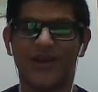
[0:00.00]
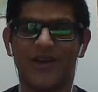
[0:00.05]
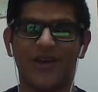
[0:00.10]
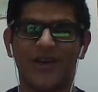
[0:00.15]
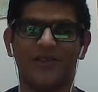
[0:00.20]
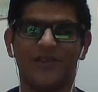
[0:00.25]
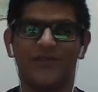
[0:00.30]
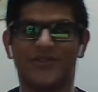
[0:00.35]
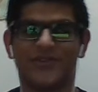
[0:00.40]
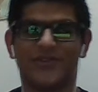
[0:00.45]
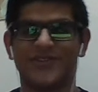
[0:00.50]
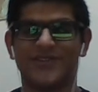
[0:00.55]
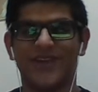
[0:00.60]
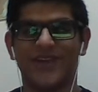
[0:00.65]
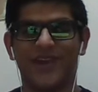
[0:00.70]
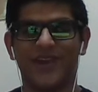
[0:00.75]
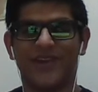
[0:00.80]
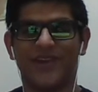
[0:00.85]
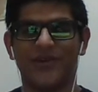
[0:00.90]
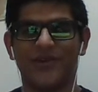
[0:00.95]
were
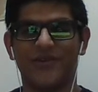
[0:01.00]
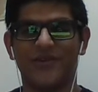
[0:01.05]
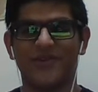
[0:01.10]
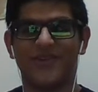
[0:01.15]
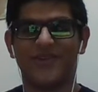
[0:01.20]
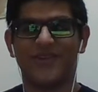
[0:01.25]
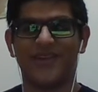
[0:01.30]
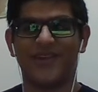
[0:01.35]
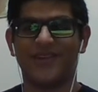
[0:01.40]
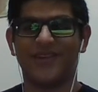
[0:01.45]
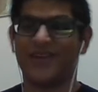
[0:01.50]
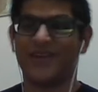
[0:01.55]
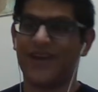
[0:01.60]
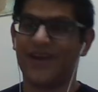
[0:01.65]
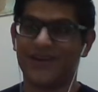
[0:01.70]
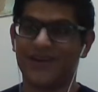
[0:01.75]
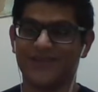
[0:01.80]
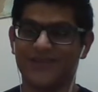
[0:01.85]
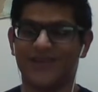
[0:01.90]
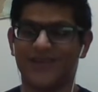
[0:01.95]
selling good and he
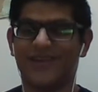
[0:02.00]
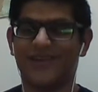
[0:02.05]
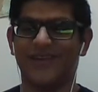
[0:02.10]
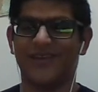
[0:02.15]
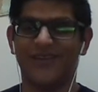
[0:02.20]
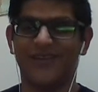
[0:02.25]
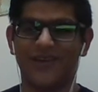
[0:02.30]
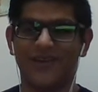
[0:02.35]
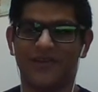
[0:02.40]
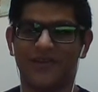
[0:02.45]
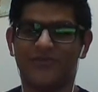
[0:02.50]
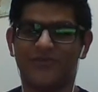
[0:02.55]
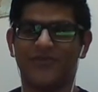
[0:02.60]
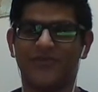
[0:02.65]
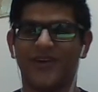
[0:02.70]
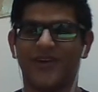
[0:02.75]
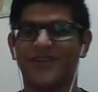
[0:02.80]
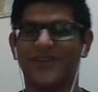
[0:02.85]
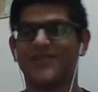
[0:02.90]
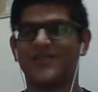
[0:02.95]
had a lot of
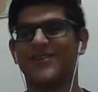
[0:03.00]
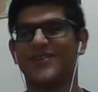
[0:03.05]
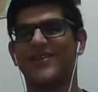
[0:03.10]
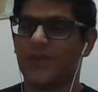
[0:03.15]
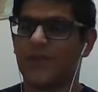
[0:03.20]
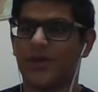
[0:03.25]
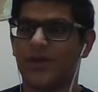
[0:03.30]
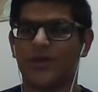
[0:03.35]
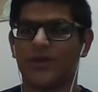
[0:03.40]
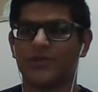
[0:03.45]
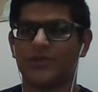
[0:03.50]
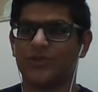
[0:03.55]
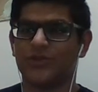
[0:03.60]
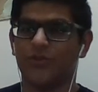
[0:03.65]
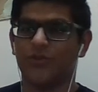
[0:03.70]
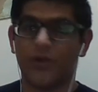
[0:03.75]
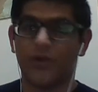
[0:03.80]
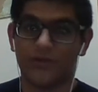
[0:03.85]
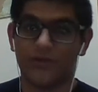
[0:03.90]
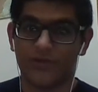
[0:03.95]
fun. So
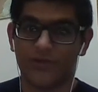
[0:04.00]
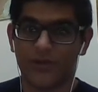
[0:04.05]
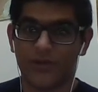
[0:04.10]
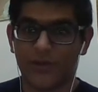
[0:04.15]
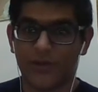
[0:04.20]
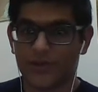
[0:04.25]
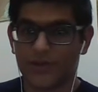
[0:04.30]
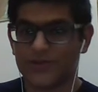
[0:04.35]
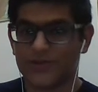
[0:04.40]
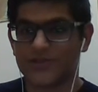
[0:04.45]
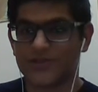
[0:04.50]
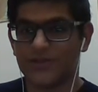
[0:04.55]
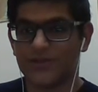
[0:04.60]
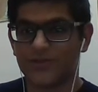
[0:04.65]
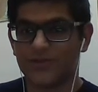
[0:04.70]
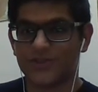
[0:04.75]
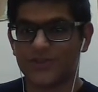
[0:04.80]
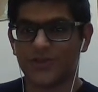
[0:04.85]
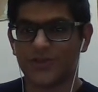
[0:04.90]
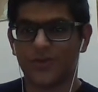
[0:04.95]
what do you think about this
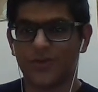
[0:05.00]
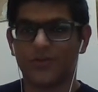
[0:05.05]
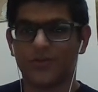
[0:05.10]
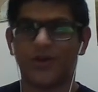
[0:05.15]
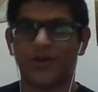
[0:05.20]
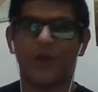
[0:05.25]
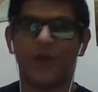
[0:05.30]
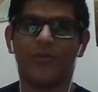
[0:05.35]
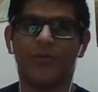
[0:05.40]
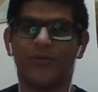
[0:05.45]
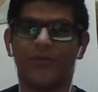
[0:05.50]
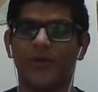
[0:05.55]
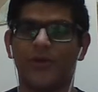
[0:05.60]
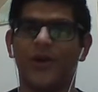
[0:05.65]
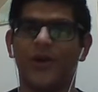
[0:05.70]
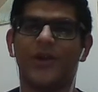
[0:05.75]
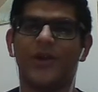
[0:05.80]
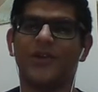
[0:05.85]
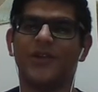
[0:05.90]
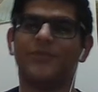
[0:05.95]
episode? Comment below
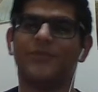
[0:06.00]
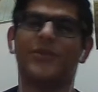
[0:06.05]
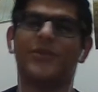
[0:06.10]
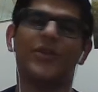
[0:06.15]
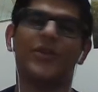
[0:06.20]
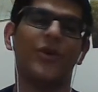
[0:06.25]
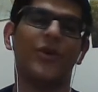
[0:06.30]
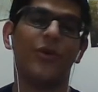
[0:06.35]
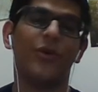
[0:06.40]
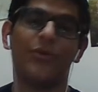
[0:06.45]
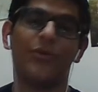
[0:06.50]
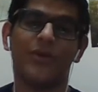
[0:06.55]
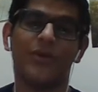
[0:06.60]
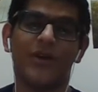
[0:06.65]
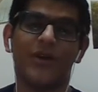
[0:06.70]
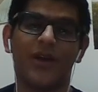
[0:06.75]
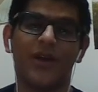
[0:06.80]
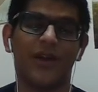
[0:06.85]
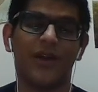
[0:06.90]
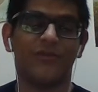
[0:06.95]
and let me know.
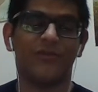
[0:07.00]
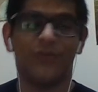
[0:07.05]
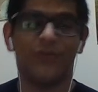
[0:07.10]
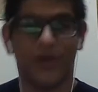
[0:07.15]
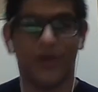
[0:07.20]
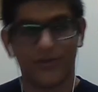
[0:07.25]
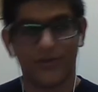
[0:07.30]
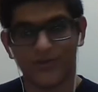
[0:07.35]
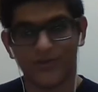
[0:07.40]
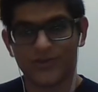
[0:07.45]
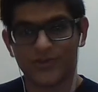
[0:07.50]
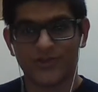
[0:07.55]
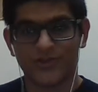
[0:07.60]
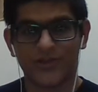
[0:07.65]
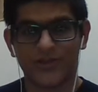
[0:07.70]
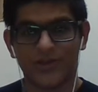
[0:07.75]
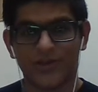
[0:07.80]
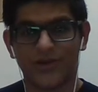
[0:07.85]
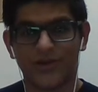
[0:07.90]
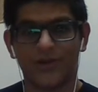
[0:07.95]
And if you like what you've
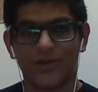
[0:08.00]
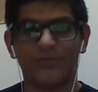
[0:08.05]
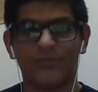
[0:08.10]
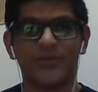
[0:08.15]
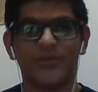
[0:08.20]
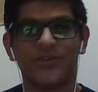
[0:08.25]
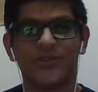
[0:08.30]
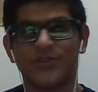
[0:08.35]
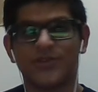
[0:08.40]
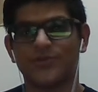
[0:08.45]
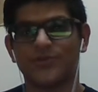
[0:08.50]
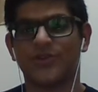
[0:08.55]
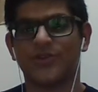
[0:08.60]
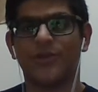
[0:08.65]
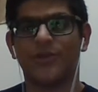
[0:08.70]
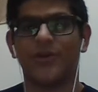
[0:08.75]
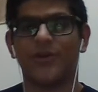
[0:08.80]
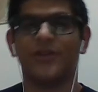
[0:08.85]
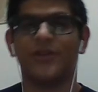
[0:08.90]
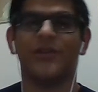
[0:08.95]
seen here, please subscribe
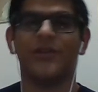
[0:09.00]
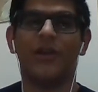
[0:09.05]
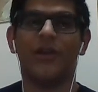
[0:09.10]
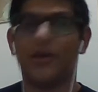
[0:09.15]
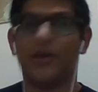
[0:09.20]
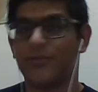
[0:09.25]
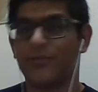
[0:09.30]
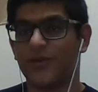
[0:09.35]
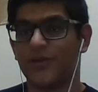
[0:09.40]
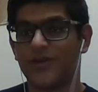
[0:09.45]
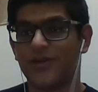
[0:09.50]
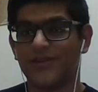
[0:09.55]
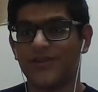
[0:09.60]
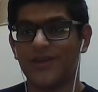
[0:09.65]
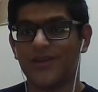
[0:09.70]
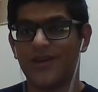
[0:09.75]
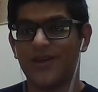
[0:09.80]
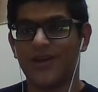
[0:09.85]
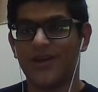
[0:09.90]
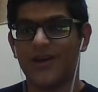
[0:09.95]
and hit the like button.
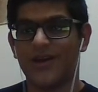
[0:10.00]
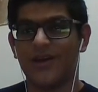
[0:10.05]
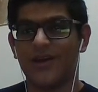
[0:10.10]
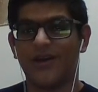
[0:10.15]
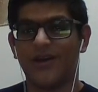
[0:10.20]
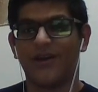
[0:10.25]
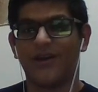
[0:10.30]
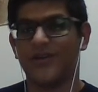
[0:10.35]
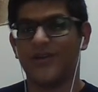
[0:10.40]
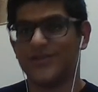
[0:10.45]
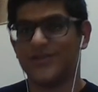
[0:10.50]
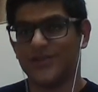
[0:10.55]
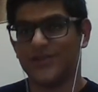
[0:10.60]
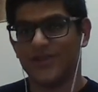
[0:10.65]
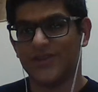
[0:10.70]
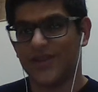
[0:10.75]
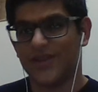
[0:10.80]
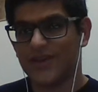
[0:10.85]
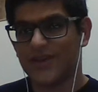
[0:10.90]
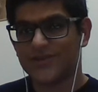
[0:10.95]
Until the
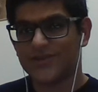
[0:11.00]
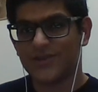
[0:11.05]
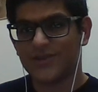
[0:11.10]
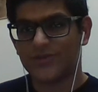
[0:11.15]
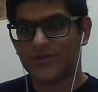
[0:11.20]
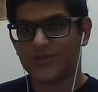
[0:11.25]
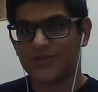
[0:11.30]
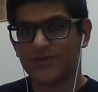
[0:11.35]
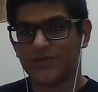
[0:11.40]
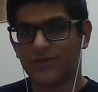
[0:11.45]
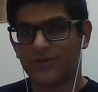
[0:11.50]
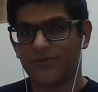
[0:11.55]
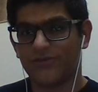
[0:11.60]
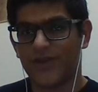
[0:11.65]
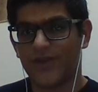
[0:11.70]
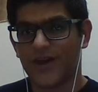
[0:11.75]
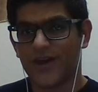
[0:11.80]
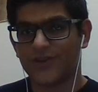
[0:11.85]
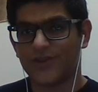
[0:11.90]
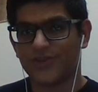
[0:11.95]
next episode of
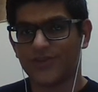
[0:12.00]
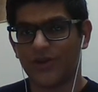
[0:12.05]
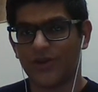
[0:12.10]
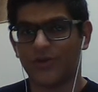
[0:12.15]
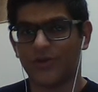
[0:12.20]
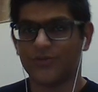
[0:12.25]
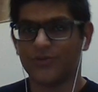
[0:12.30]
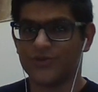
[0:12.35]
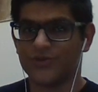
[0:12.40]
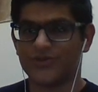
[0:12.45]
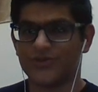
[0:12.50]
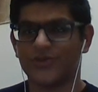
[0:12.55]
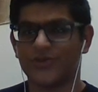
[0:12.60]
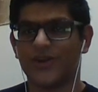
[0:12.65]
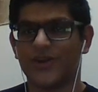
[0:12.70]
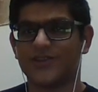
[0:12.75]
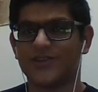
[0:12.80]
Flash, I hope to see you guys